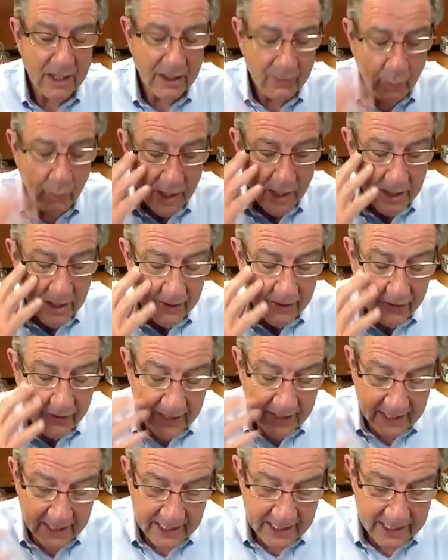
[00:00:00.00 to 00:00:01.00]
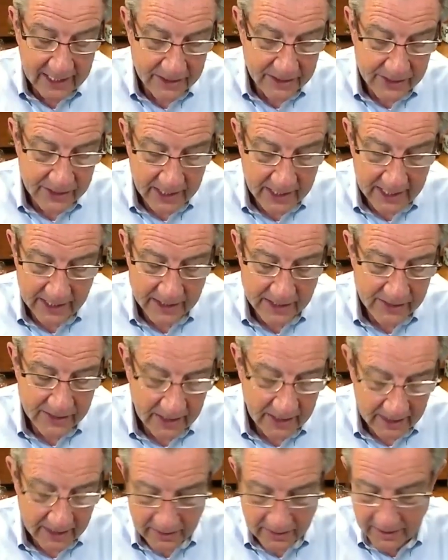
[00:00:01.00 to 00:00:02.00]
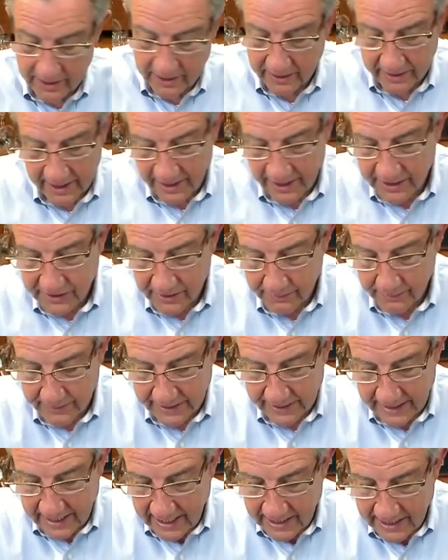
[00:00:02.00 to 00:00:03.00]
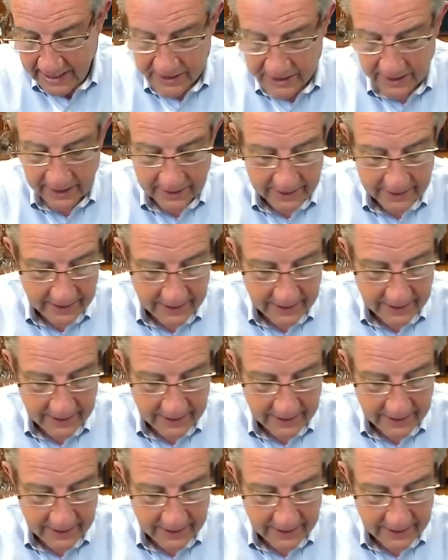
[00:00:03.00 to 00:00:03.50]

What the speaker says: one other thing I didn't say, and in case somebody asked it,